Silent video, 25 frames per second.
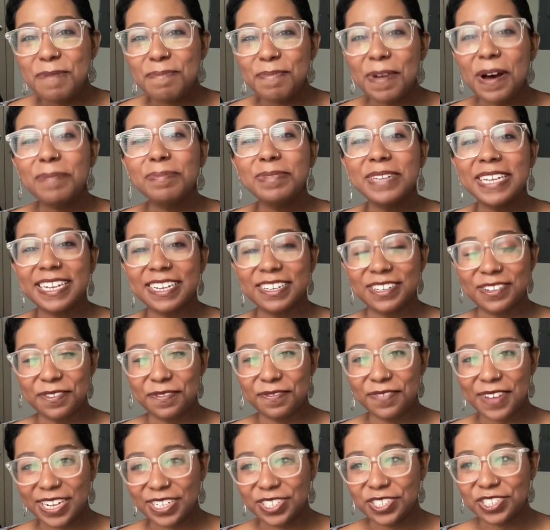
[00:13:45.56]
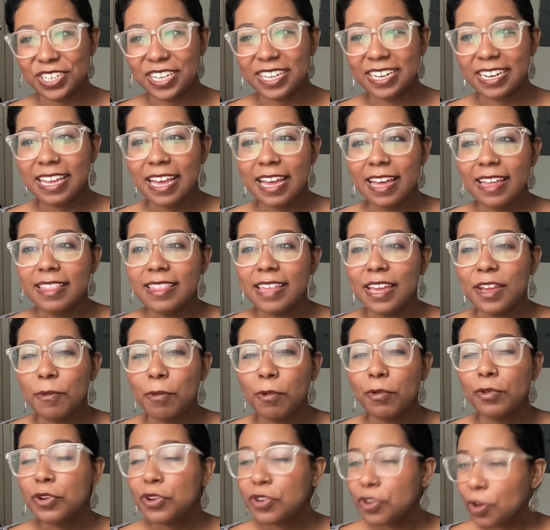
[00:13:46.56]
public confession, they
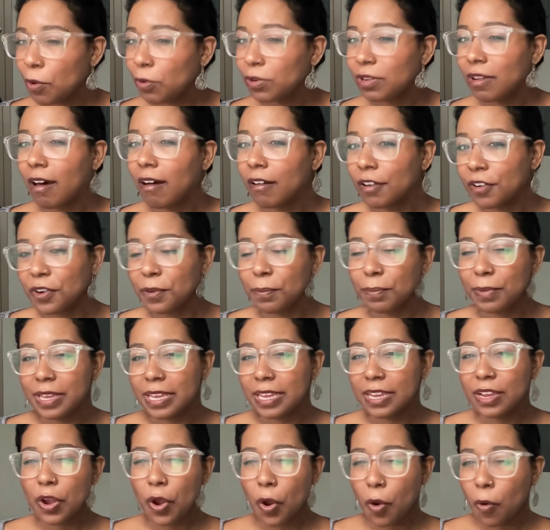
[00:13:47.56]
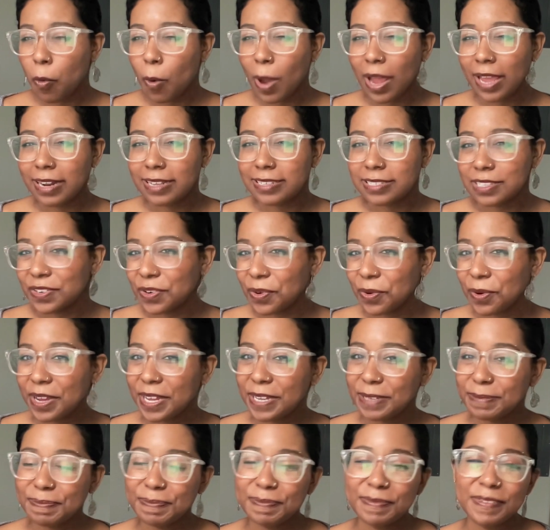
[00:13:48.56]
will no longer be quite as
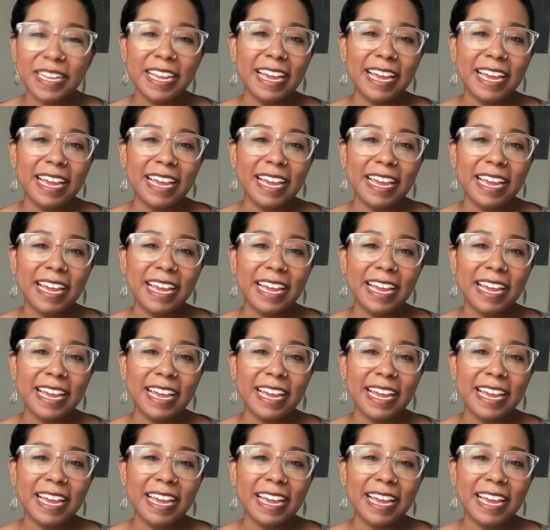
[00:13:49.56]
annoying.